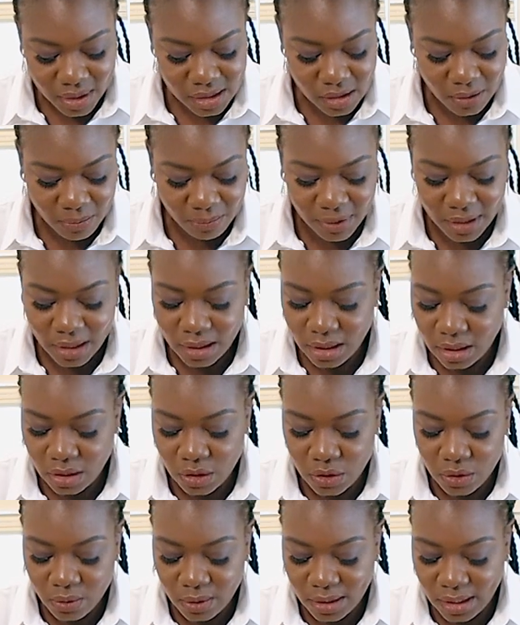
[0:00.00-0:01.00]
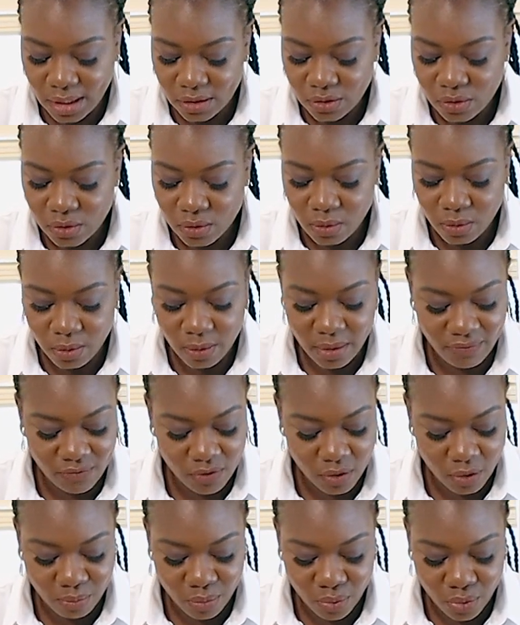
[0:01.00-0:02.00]
recipe you can do with
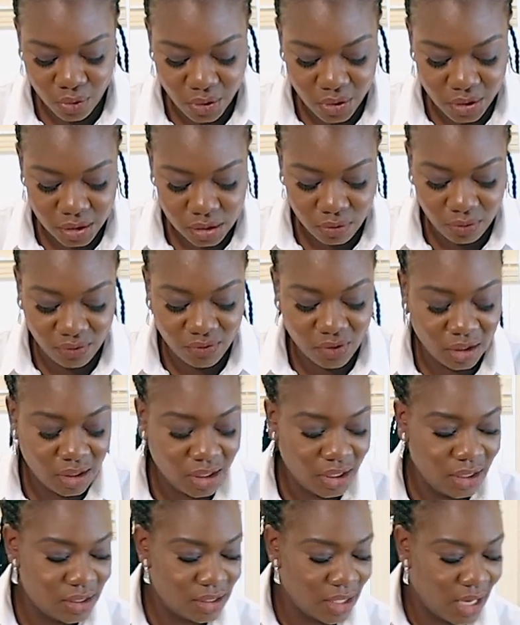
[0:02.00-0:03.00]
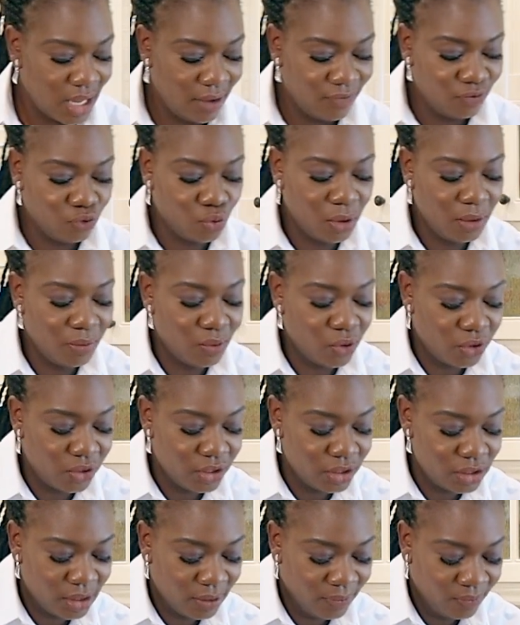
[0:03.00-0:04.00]
your boys, with your kids. I have 3
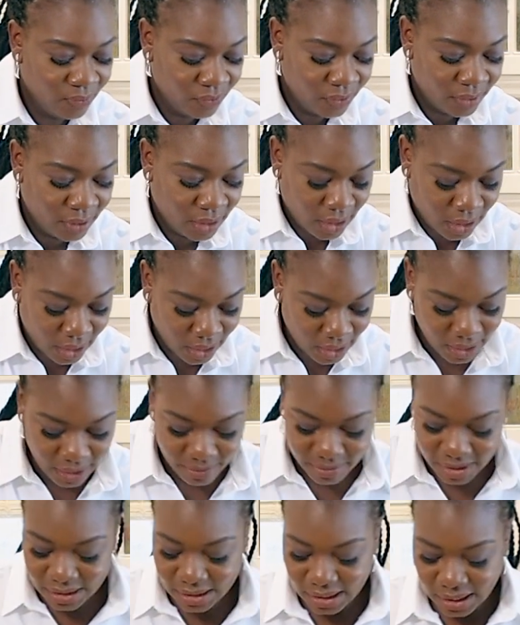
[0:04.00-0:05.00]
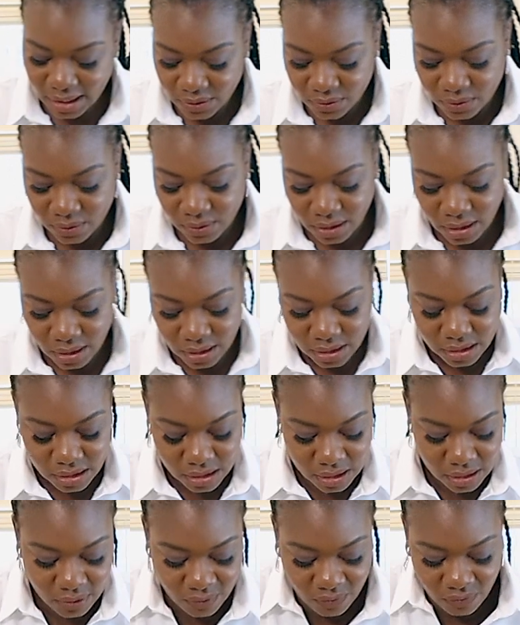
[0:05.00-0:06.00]
boys, and let me tell you,
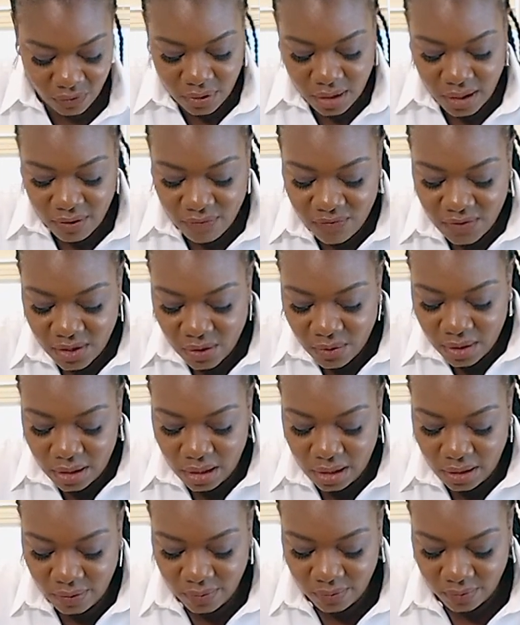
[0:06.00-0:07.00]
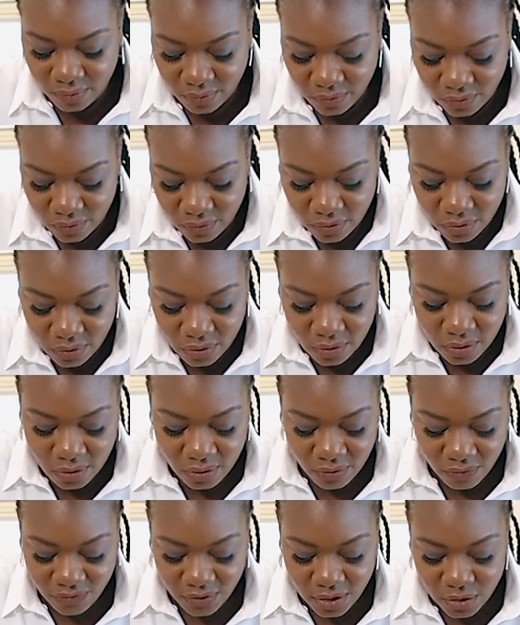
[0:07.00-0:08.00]
it's a very
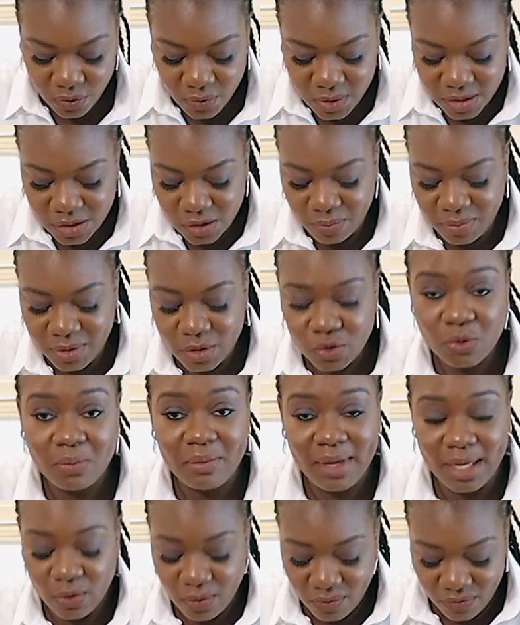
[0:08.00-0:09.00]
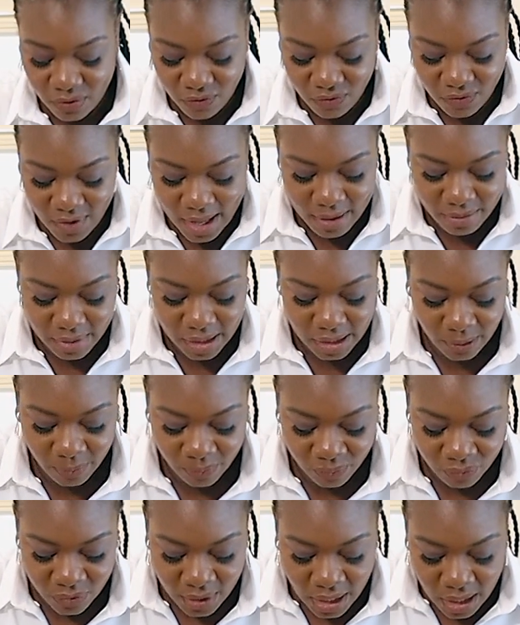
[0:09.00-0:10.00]
fun recipe to make with the family.
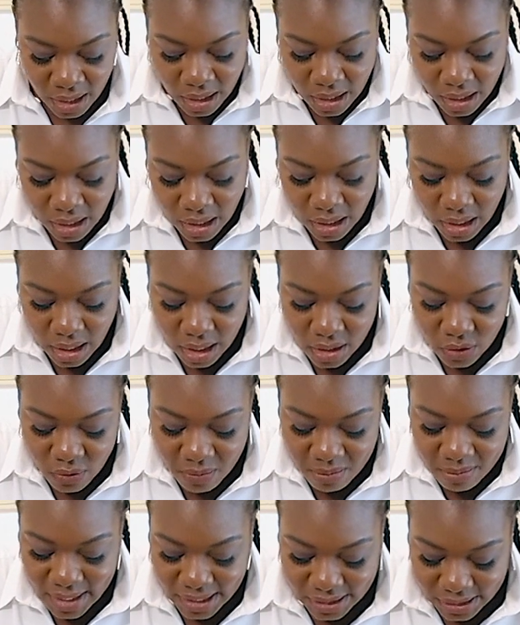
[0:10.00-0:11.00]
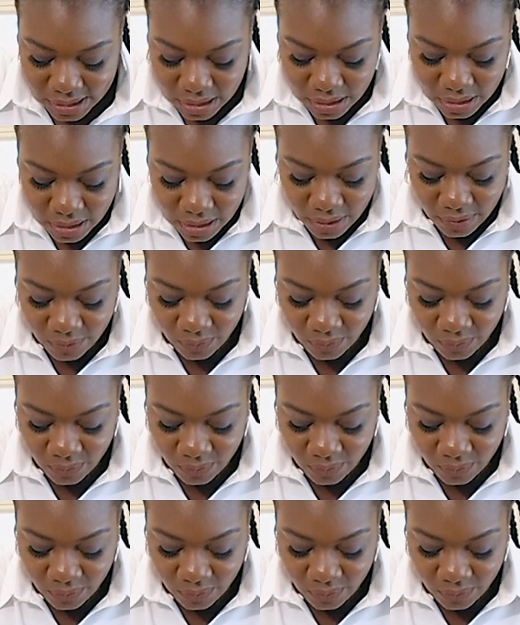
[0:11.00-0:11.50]
And you mix it